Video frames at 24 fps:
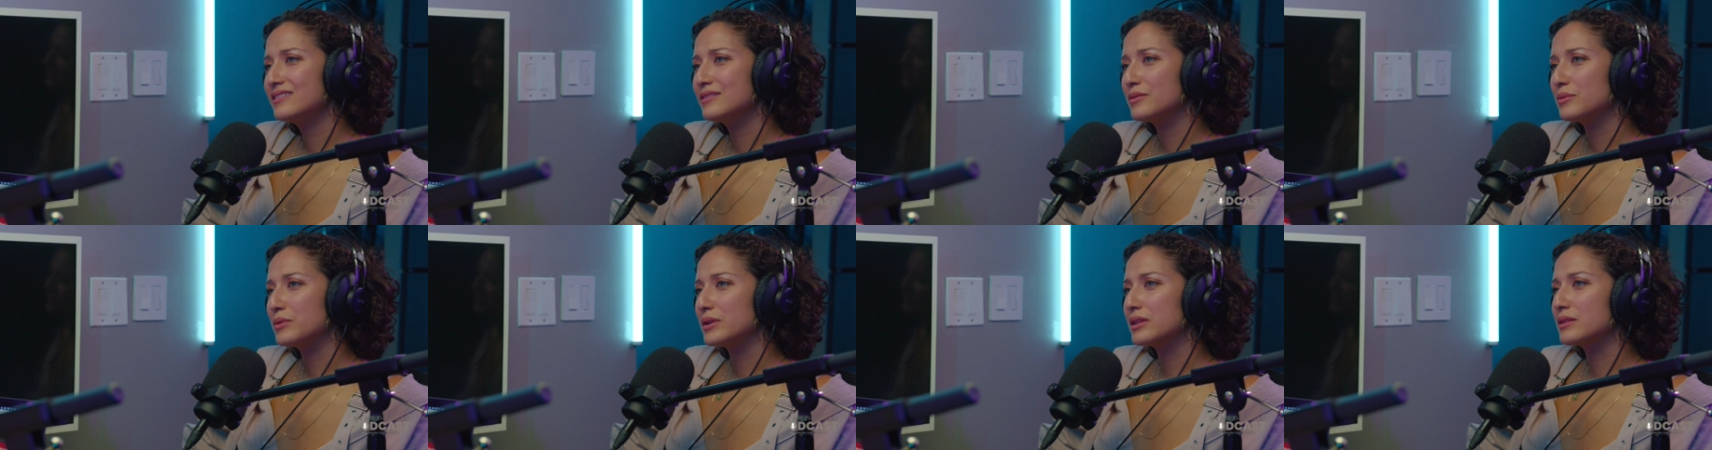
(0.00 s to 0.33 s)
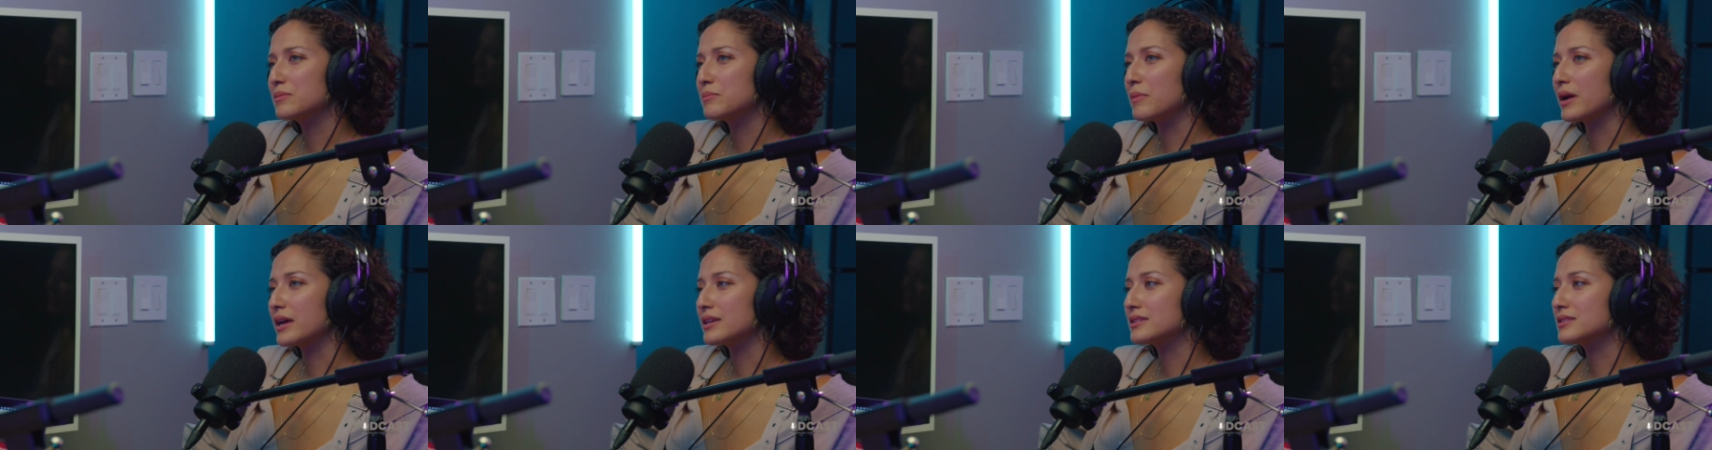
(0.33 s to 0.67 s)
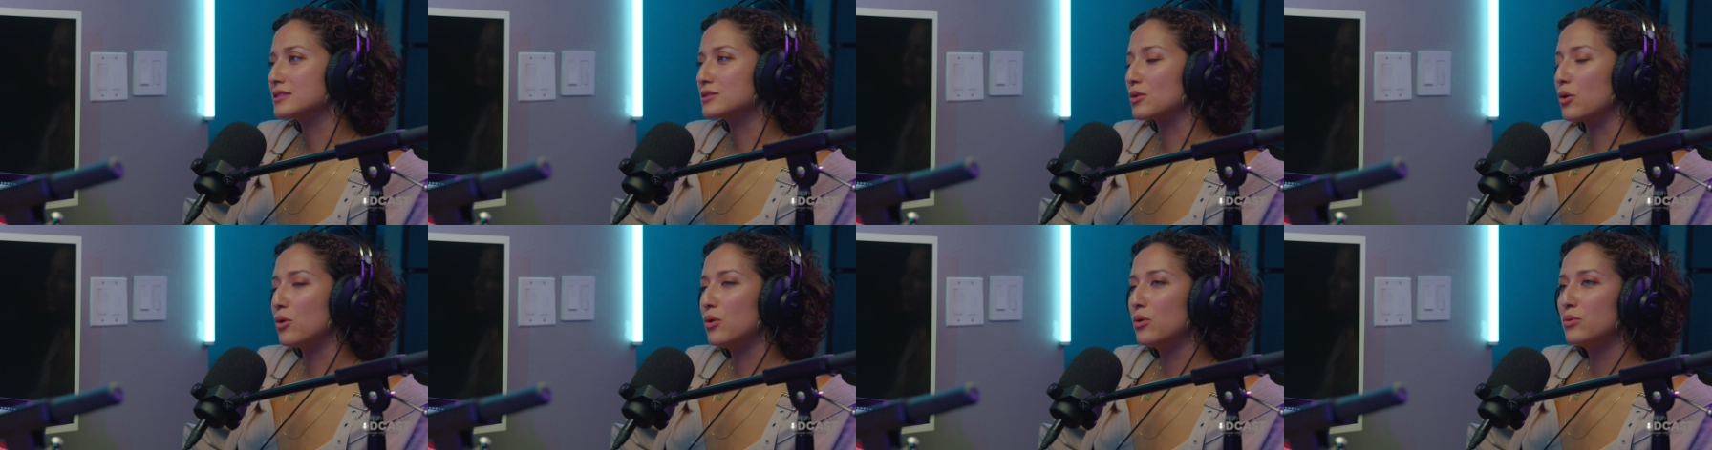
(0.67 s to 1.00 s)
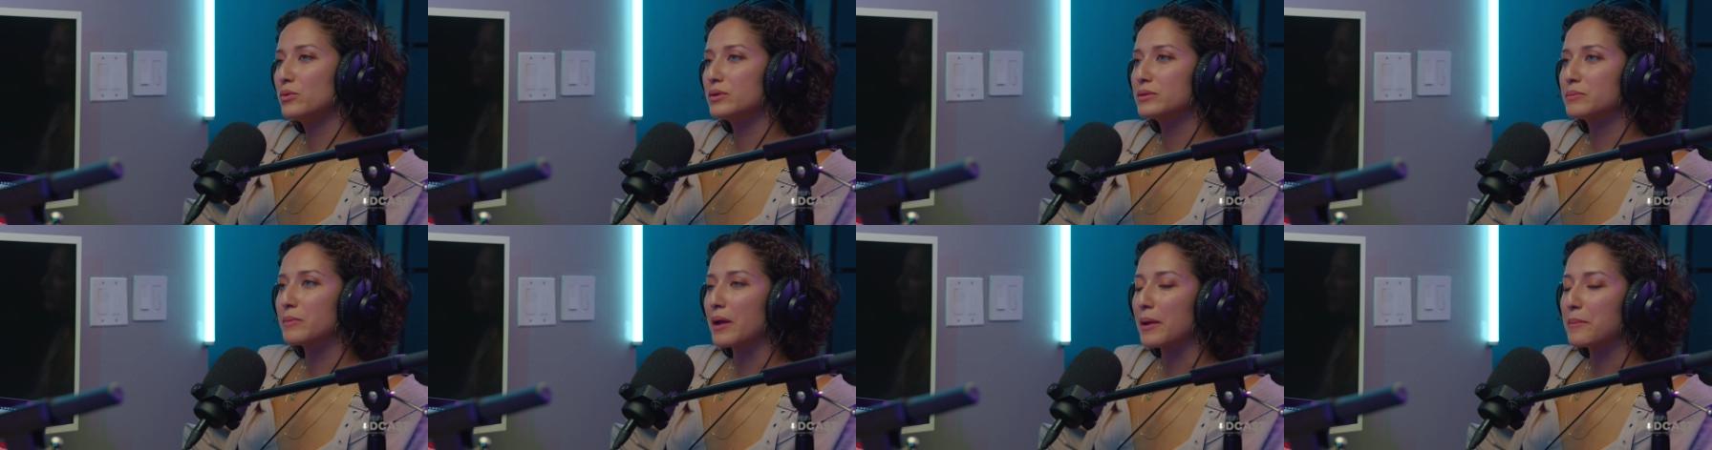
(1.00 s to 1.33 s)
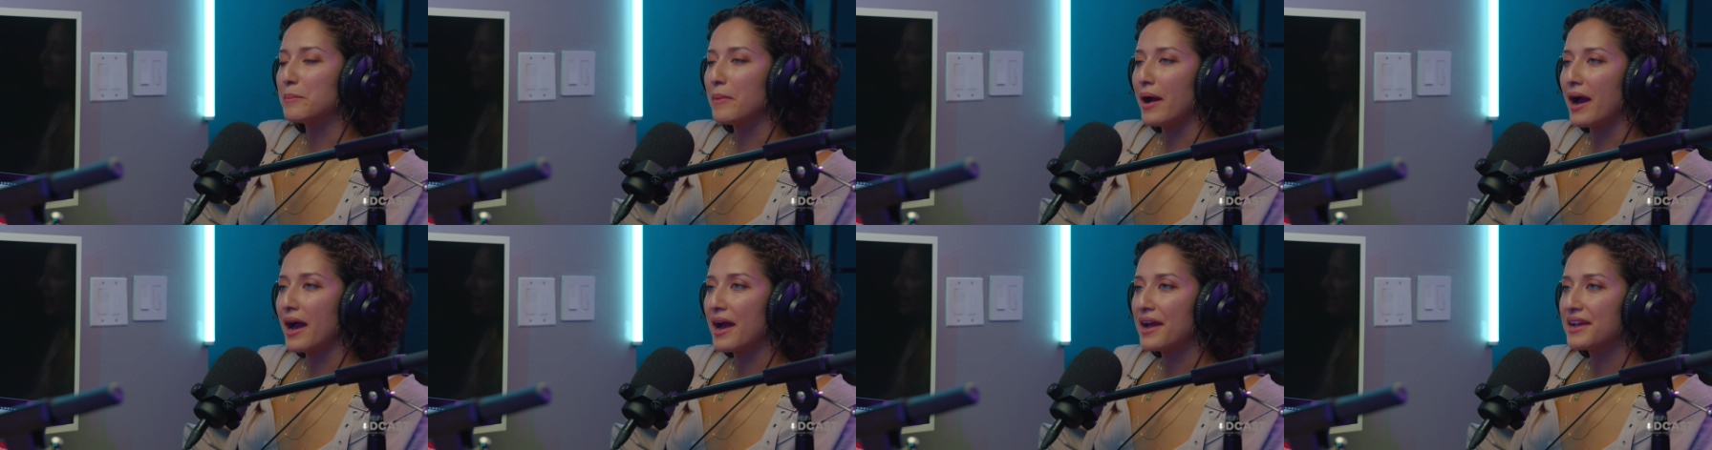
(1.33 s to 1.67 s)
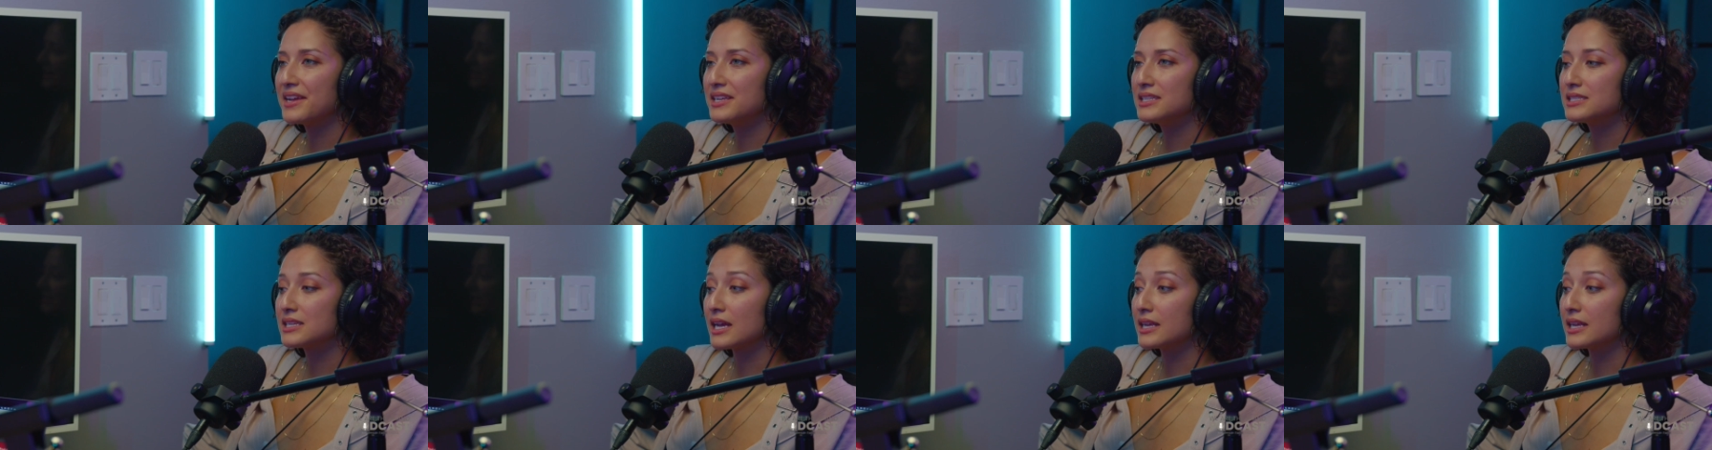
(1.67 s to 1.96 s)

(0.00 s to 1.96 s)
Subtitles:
with my soul, with my mind.